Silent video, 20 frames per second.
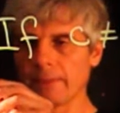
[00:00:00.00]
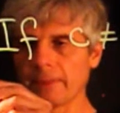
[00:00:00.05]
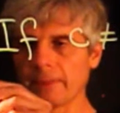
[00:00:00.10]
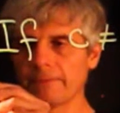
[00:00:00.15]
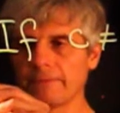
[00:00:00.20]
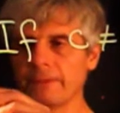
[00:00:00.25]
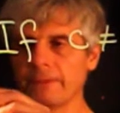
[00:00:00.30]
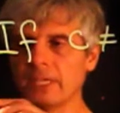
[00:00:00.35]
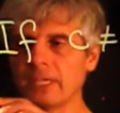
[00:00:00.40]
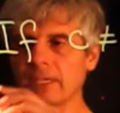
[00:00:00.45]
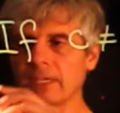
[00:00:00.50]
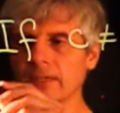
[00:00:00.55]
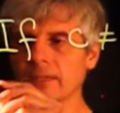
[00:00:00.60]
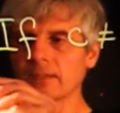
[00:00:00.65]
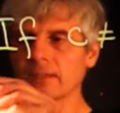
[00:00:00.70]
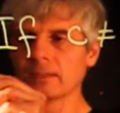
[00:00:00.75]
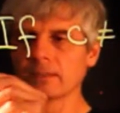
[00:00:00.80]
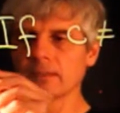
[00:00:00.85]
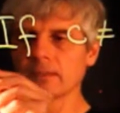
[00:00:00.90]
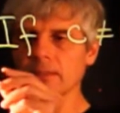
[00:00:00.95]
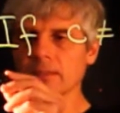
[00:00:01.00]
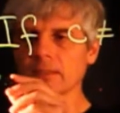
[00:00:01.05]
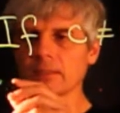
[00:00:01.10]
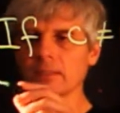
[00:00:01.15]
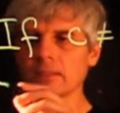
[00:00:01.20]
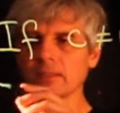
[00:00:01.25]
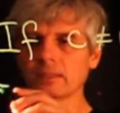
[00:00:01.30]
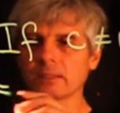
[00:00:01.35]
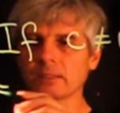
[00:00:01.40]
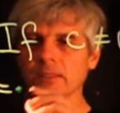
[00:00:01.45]
v
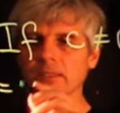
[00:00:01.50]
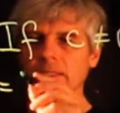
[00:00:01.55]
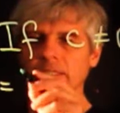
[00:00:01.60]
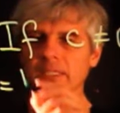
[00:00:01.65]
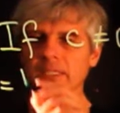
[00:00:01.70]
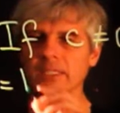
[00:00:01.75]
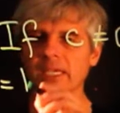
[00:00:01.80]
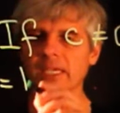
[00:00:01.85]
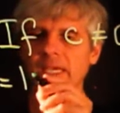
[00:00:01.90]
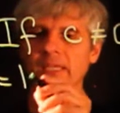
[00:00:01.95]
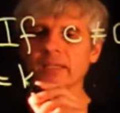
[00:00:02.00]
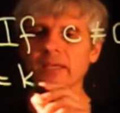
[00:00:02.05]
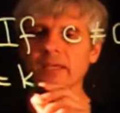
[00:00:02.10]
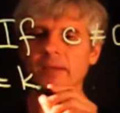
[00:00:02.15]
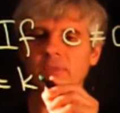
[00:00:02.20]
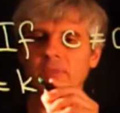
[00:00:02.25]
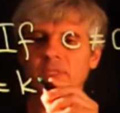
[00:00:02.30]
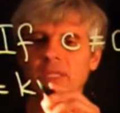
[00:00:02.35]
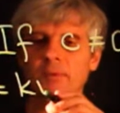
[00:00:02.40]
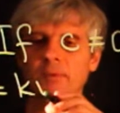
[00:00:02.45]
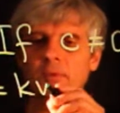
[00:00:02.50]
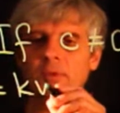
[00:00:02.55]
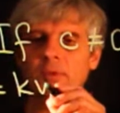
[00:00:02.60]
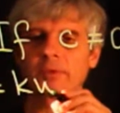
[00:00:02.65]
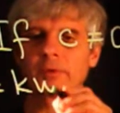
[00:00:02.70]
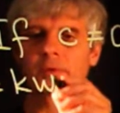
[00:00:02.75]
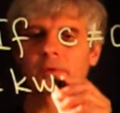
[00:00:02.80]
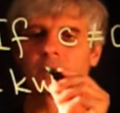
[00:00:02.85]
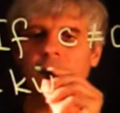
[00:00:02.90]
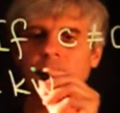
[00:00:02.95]
is k times w.